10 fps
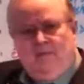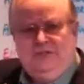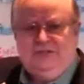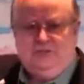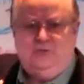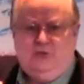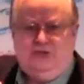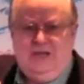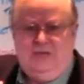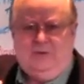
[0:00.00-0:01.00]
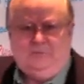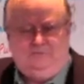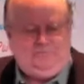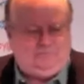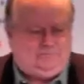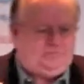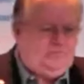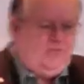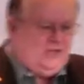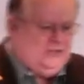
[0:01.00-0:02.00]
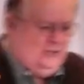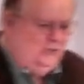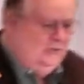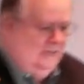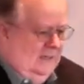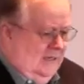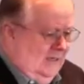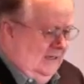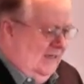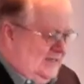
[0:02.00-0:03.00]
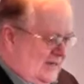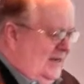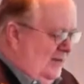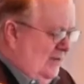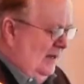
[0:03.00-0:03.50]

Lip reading: business rules table. So let's say in the